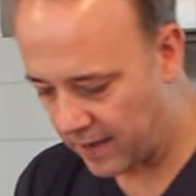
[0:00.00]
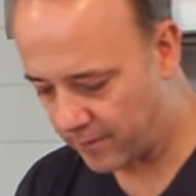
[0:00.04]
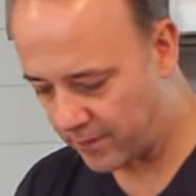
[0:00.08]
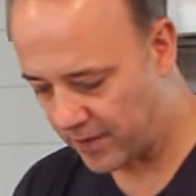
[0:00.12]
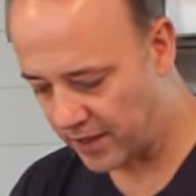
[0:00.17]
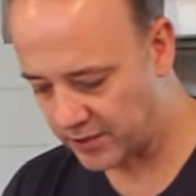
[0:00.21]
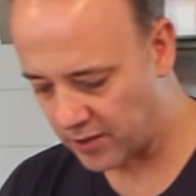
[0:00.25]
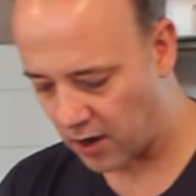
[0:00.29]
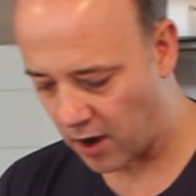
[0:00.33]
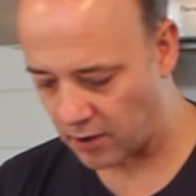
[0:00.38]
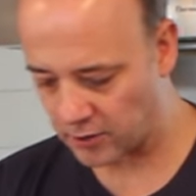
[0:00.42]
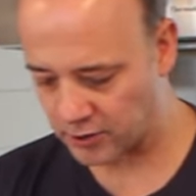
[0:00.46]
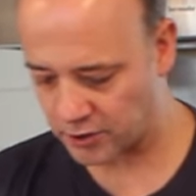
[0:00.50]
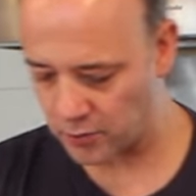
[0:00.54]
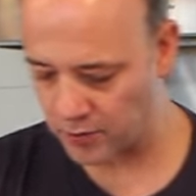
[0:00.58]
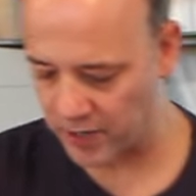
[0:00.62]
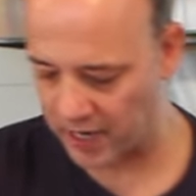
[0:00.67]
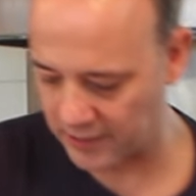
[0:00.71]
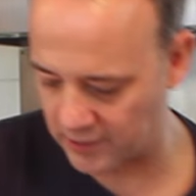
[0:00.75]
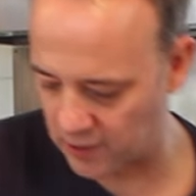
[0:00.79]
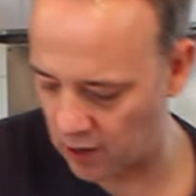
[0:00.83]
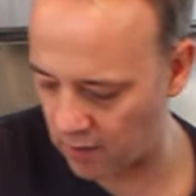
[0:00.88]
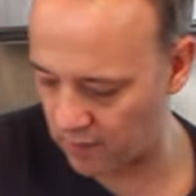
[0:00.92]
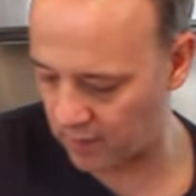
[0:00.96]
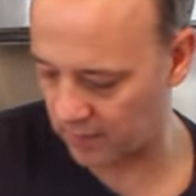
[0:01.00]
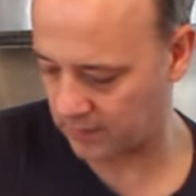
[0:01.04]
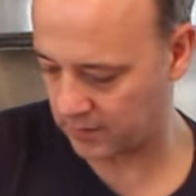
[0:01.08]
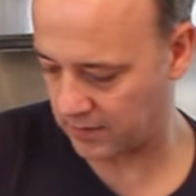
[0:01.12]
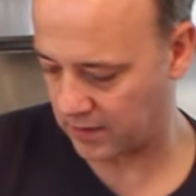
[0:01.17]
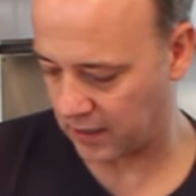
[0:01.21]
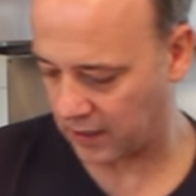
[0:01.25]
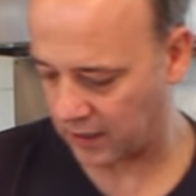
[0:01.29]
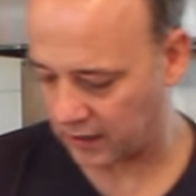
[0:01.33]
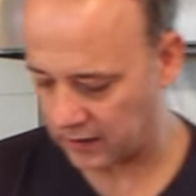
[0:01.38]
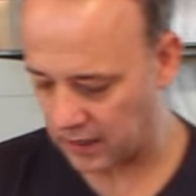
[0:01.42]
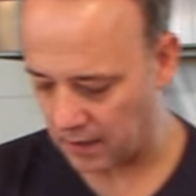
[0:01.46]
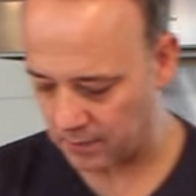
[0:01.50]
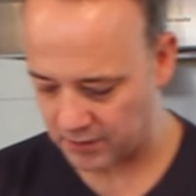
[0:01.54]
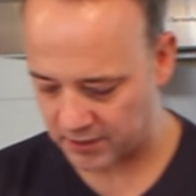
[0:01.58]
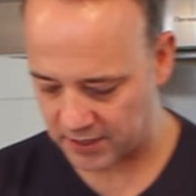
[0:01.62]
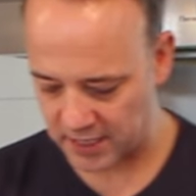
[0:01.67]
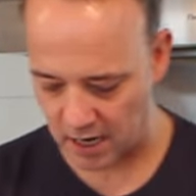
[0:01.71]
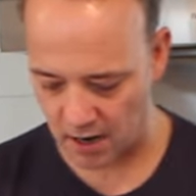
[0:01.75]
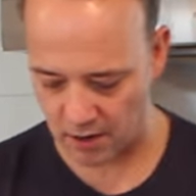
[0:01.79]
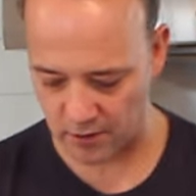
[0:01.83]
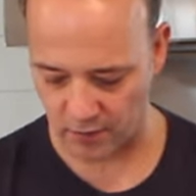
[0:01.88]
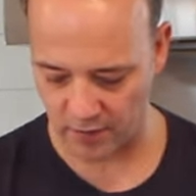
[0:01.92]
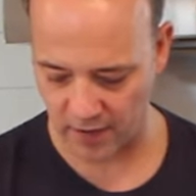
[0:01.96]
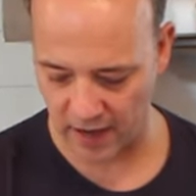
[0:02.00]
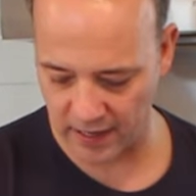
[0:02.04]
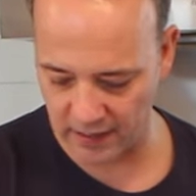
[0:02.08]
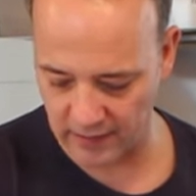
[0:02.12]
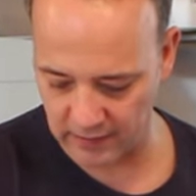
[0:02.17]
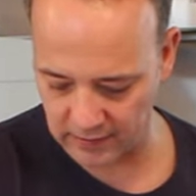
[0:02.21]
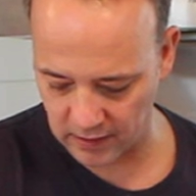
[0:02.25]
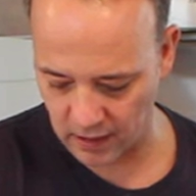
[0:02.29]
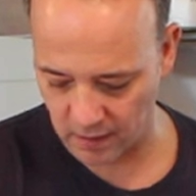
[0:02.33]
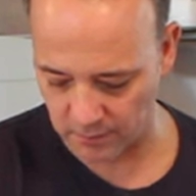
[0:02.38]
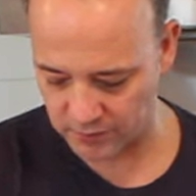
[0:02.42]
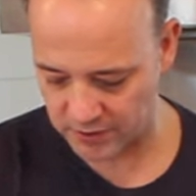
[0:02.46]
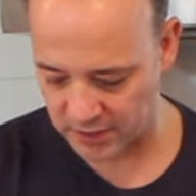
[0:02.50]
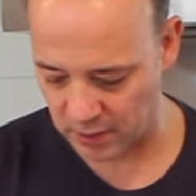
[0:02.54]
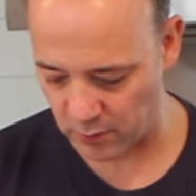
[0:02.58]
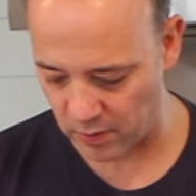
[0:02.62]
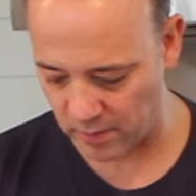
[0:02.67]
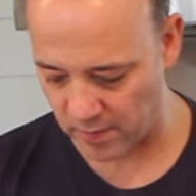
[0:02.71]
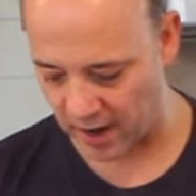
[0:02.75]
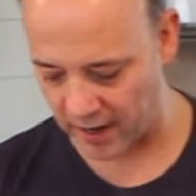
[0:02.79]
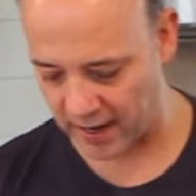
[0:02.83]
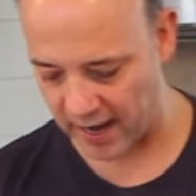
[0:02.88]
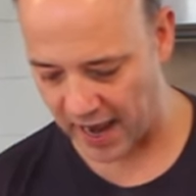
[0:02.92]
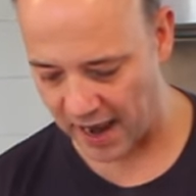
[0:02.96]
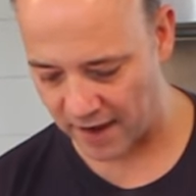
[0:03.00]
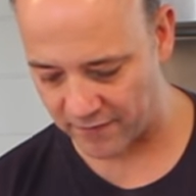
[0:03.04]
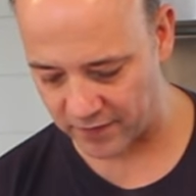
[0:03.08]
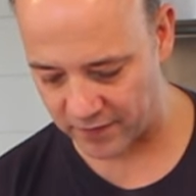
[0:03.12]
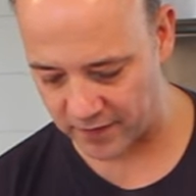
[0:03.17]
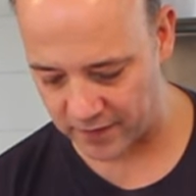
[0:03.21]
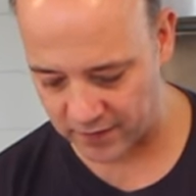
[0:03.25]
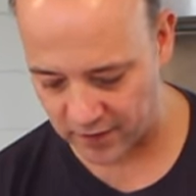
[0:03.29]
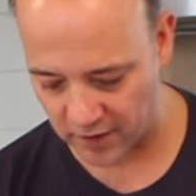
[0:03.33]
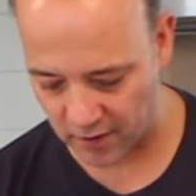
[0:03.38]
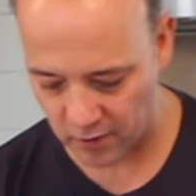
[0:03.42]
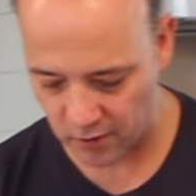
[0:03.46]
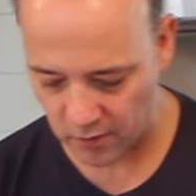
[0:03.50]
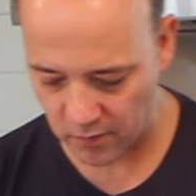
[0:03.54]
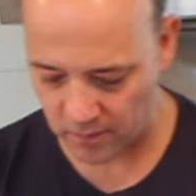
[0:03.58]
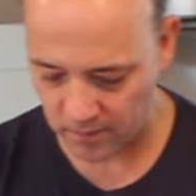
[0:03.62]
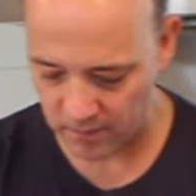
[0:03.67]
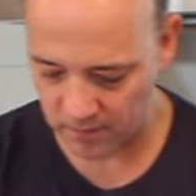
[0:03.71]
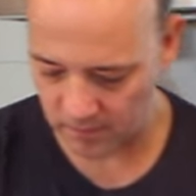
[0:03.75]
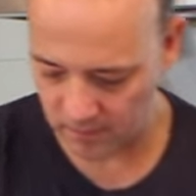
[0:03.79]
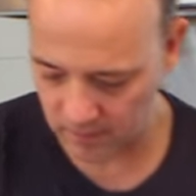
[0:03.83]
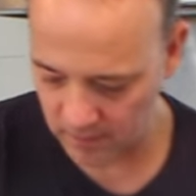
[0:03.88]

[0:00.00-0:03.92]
And this also gets all the, the clumps out or any lumps that we might have in the dough.